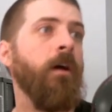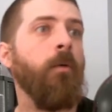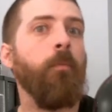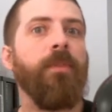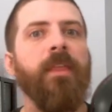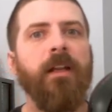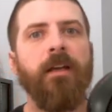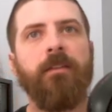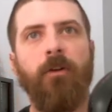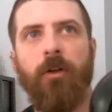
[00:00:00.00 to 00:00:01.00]
But then I
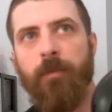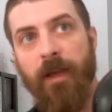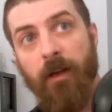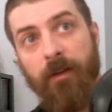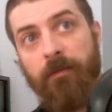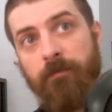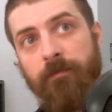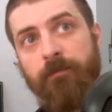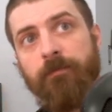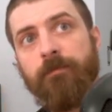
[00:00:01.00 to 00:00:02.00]
thought about it,
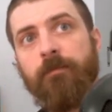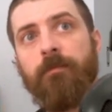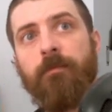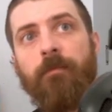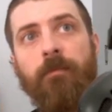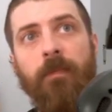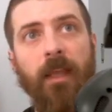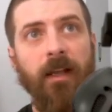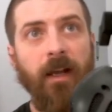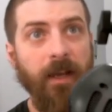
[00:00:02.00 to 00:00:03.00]

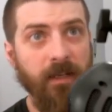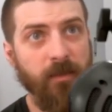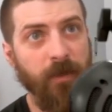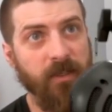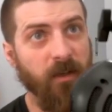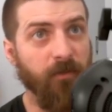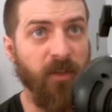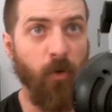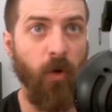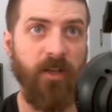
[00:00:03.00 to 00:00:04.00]
and I asked myself the
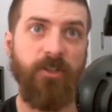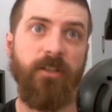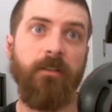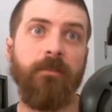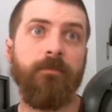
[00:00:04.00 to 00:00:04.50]
question,